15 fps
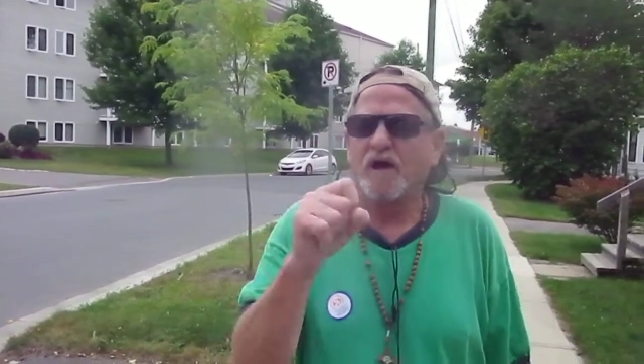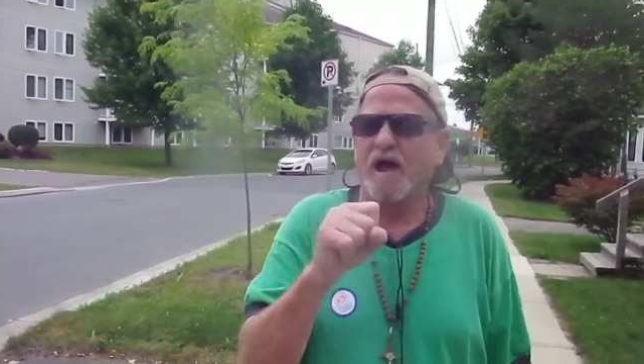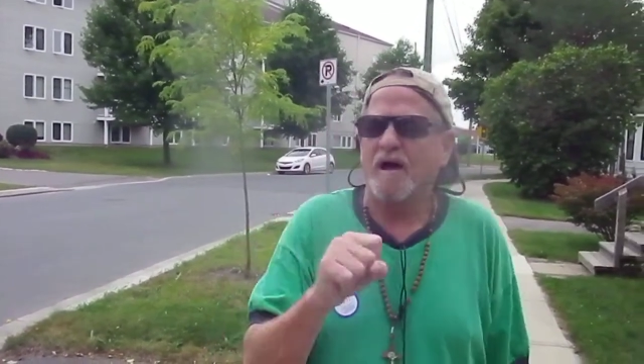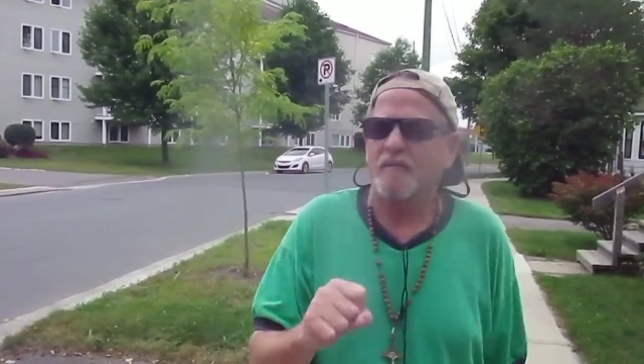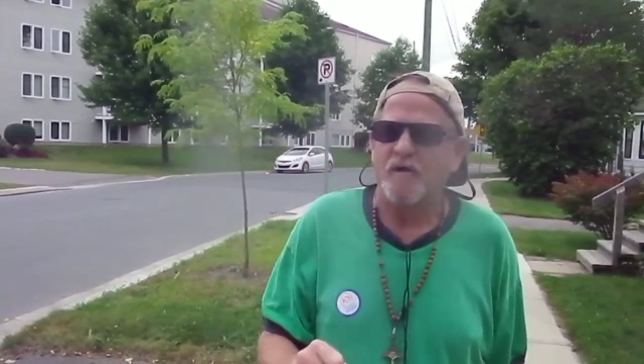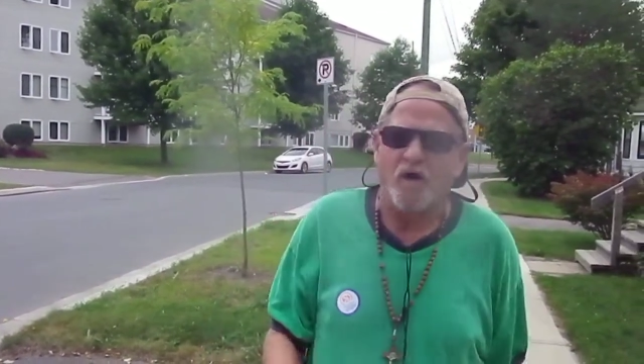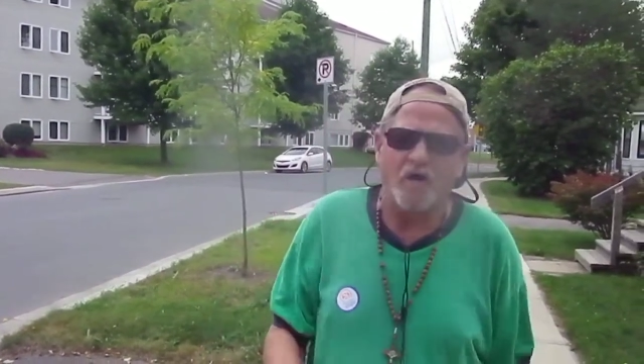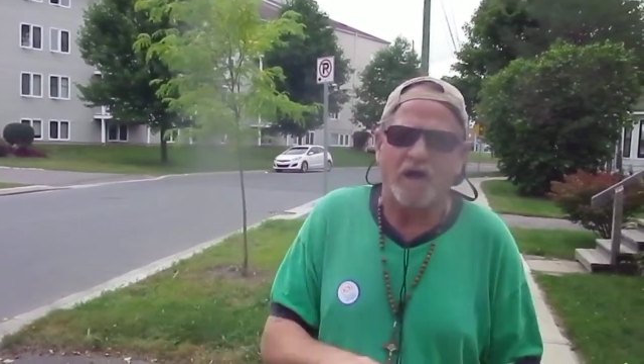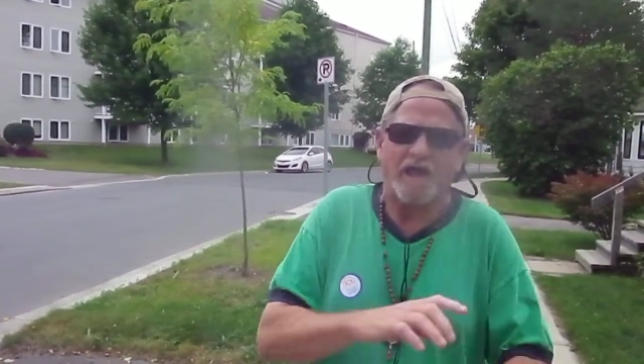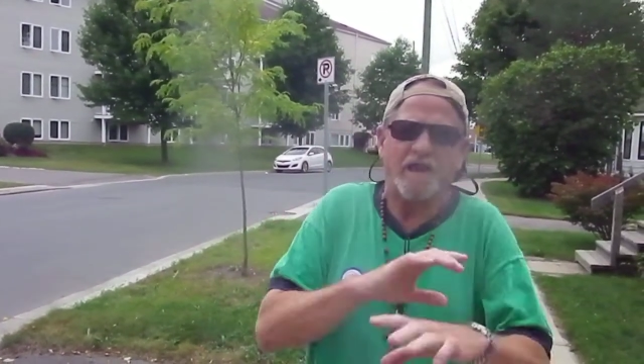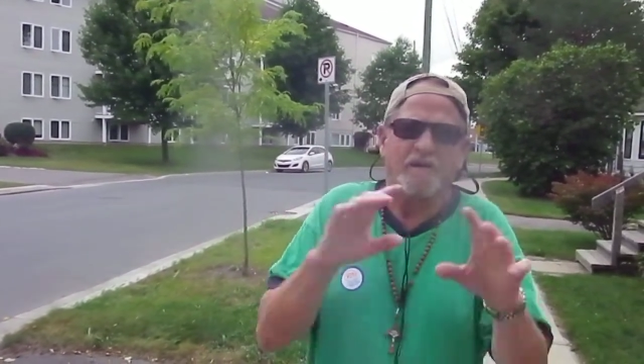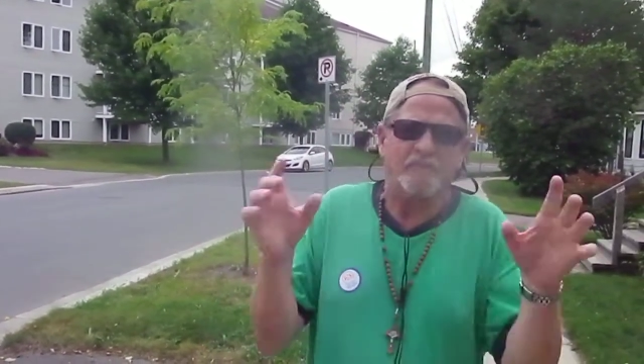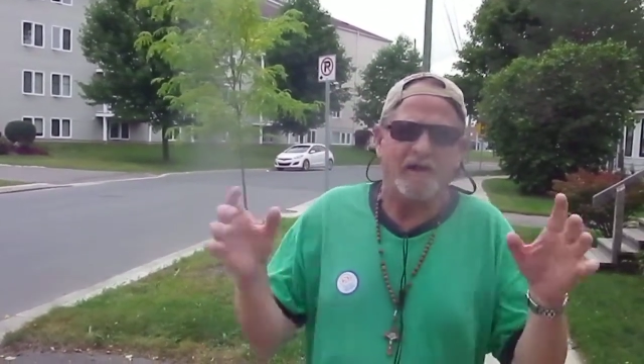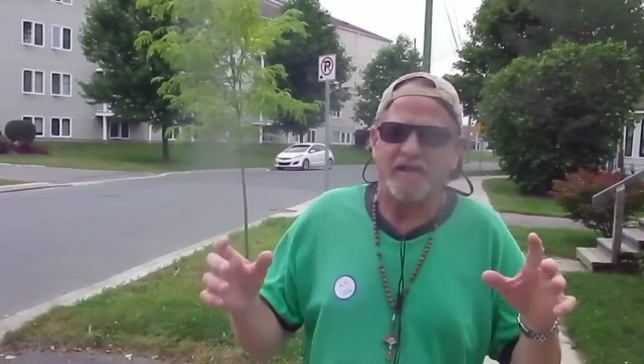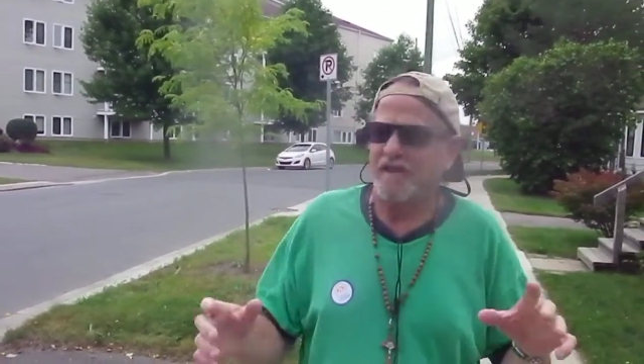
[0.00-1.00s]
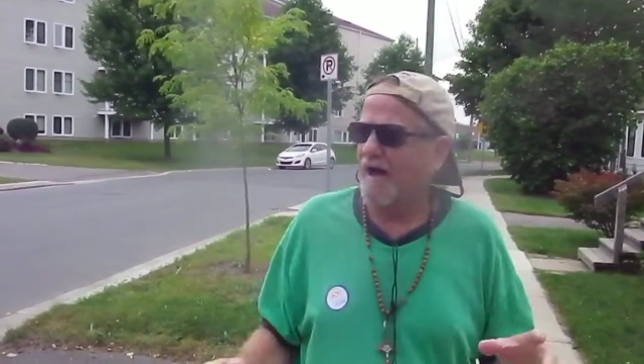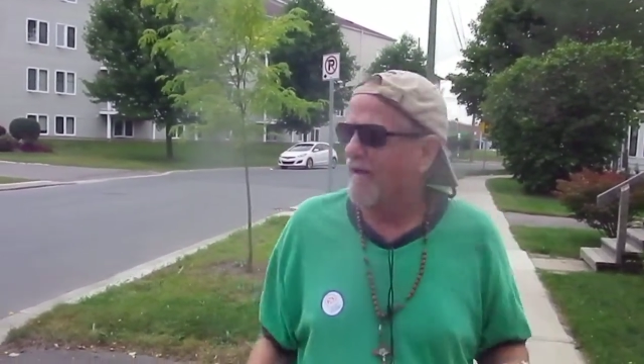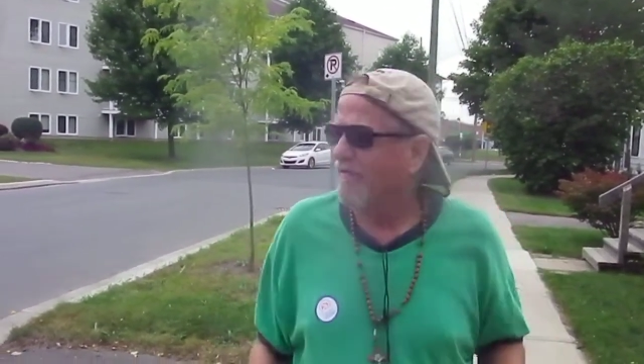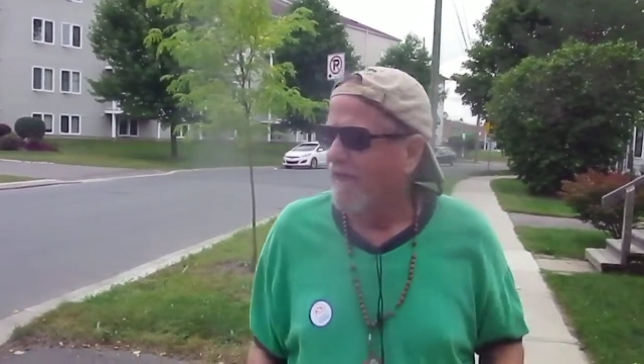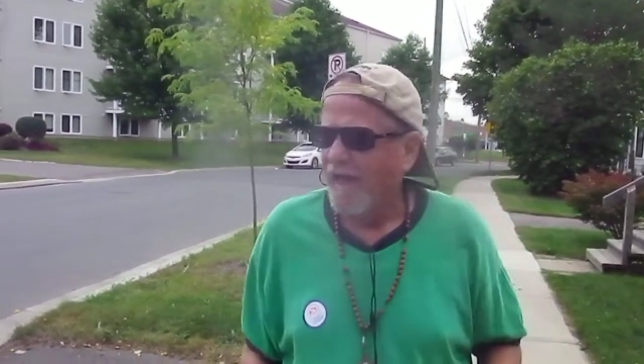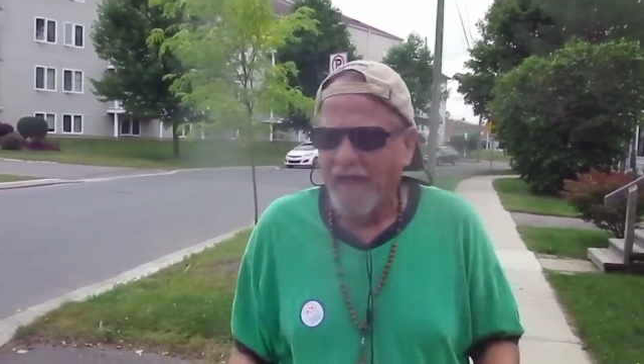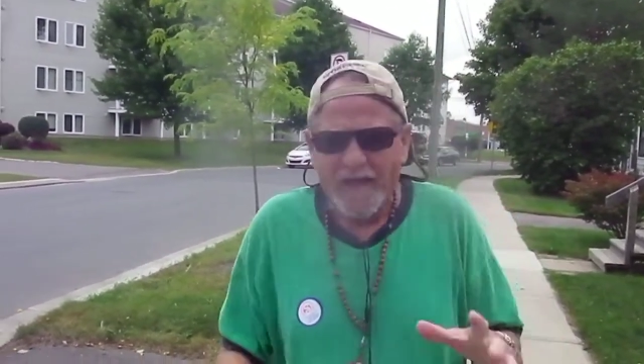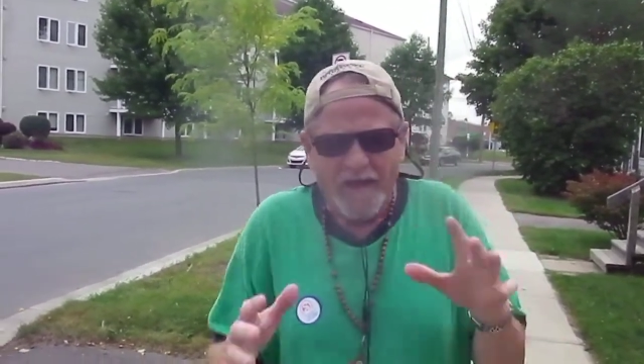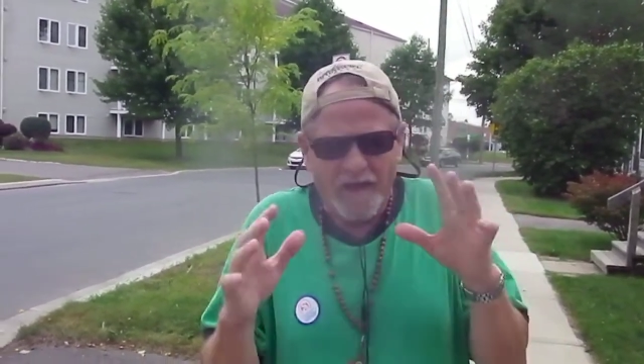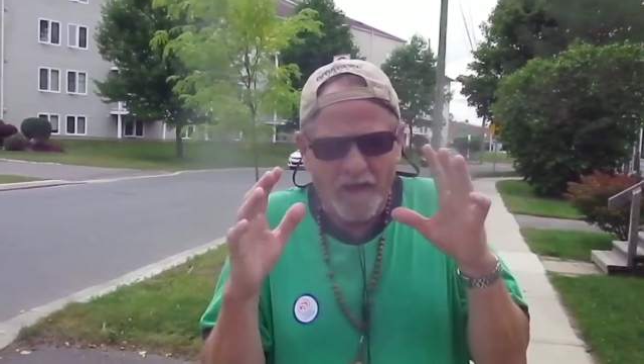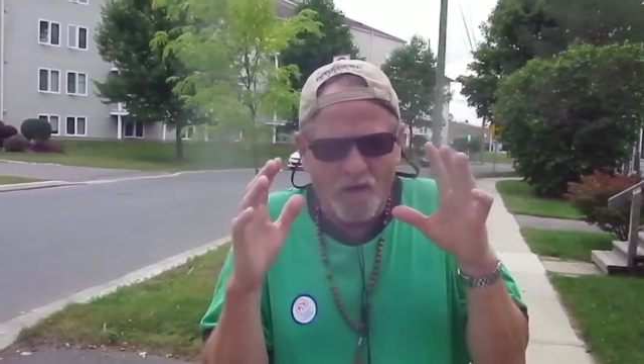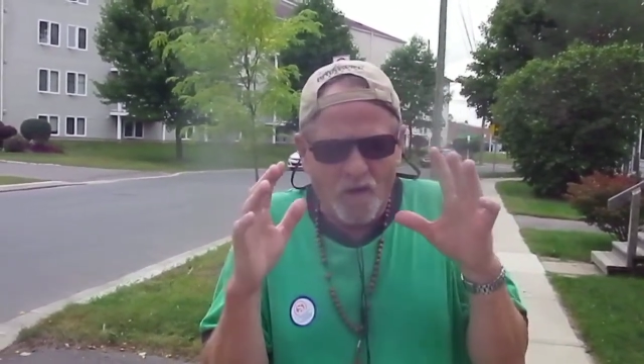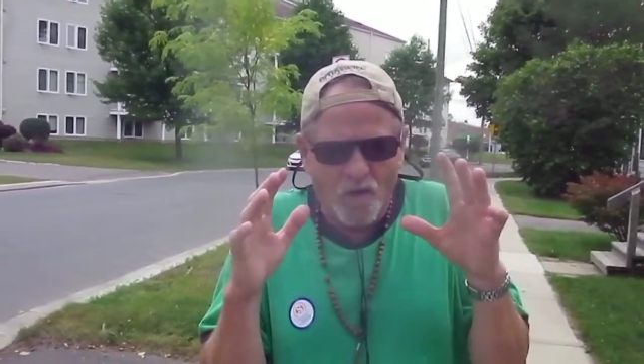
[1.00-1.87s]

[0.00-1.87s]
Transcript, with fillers: give me a new camera. Okay, never mind that.